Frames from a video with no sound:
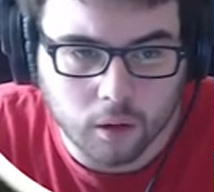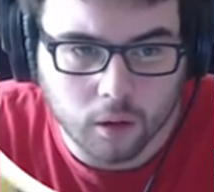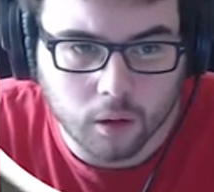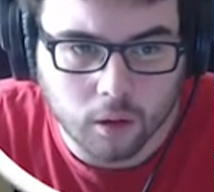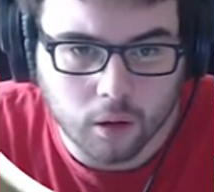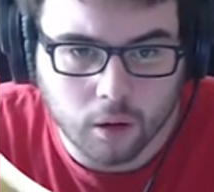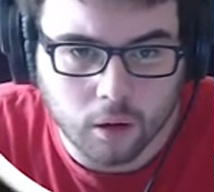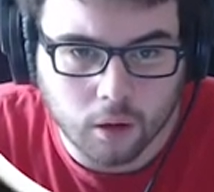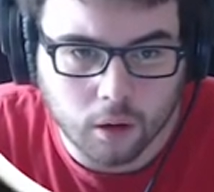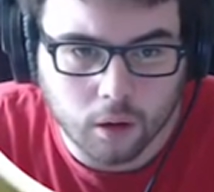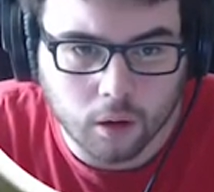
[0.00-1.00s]

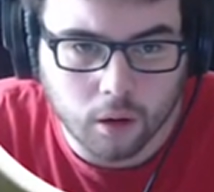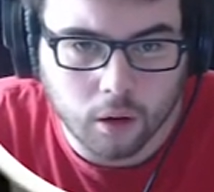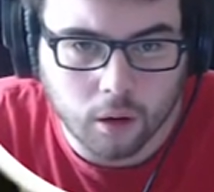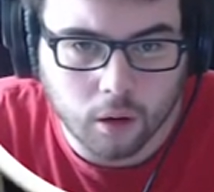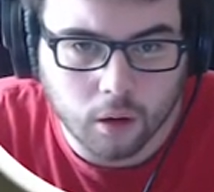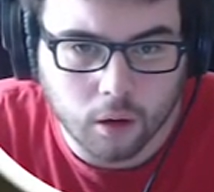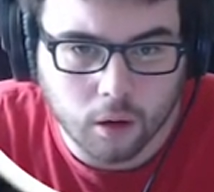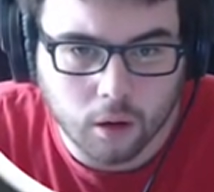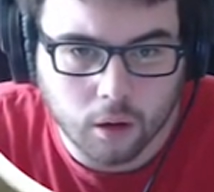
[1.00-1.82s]
(silence)